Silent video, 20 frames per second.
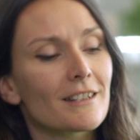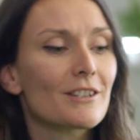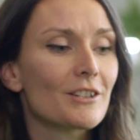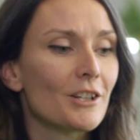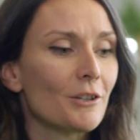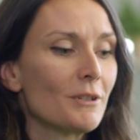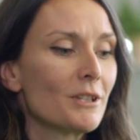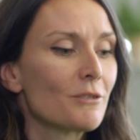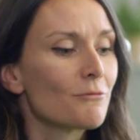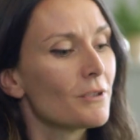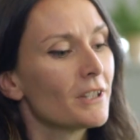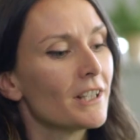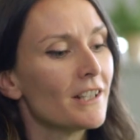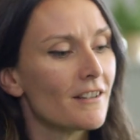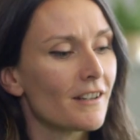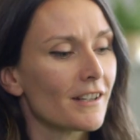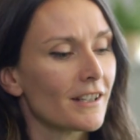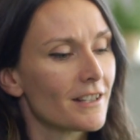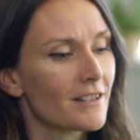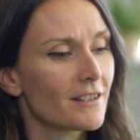so it's really
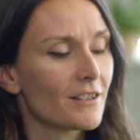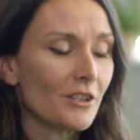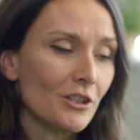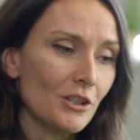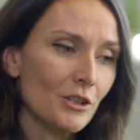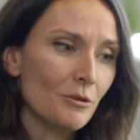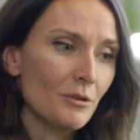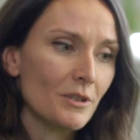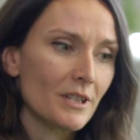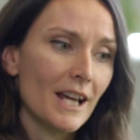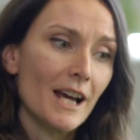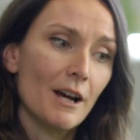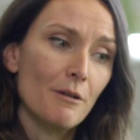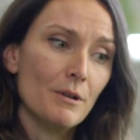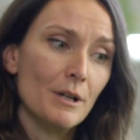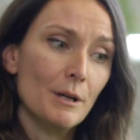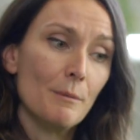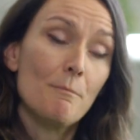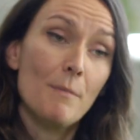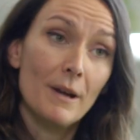nice to use
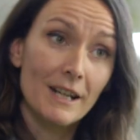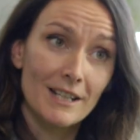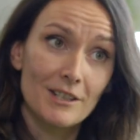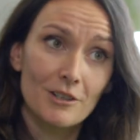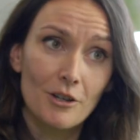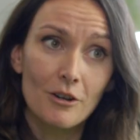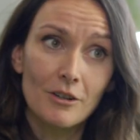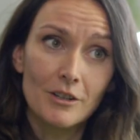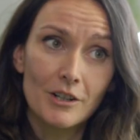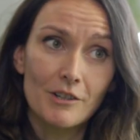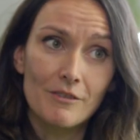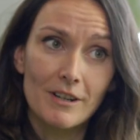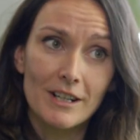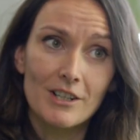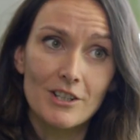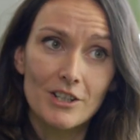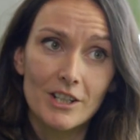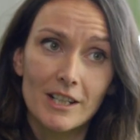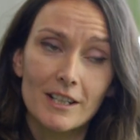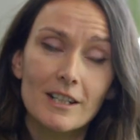our base Conga
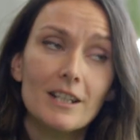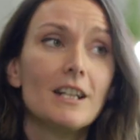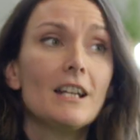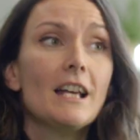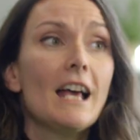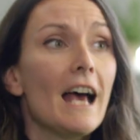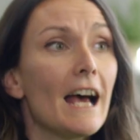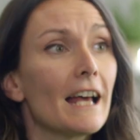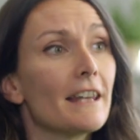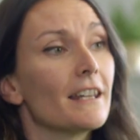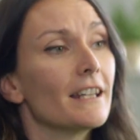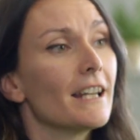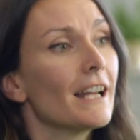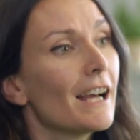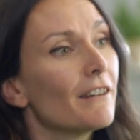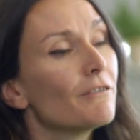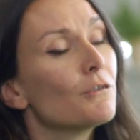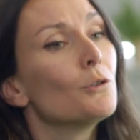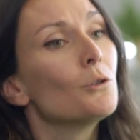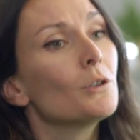engine and then
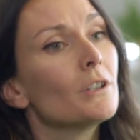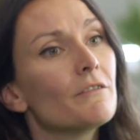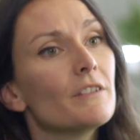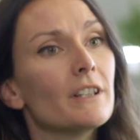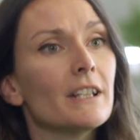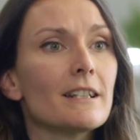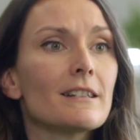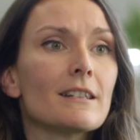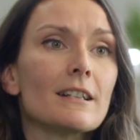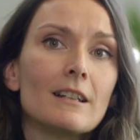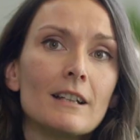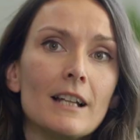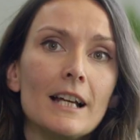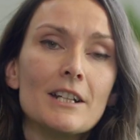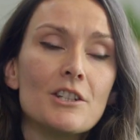have all of these little